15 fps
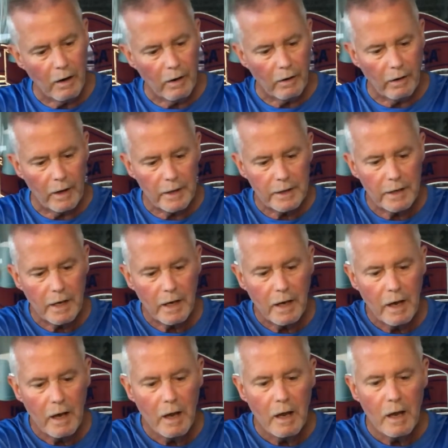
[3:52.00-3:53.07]
Alrighty.
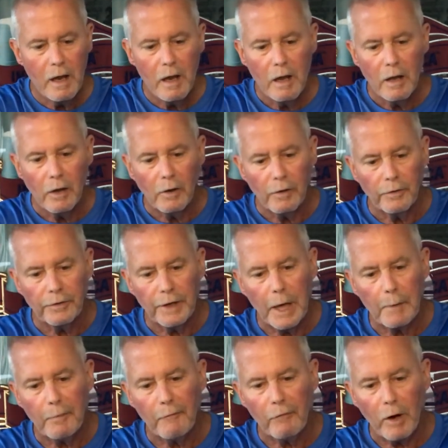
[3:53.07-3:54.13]

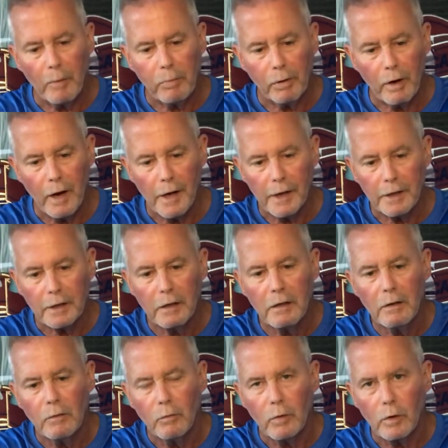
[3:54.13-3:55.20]
Top of our product,
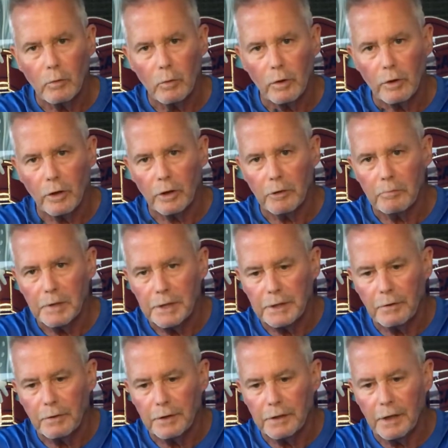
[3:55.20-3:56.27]
what we're going to be
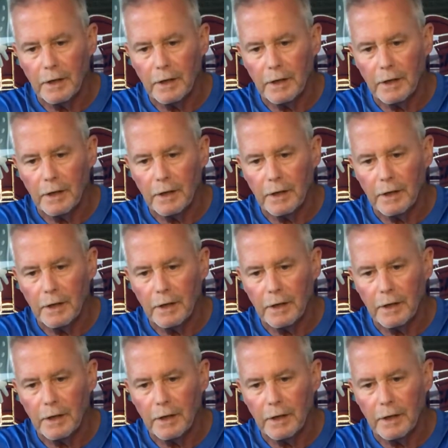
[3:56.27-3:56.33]
doing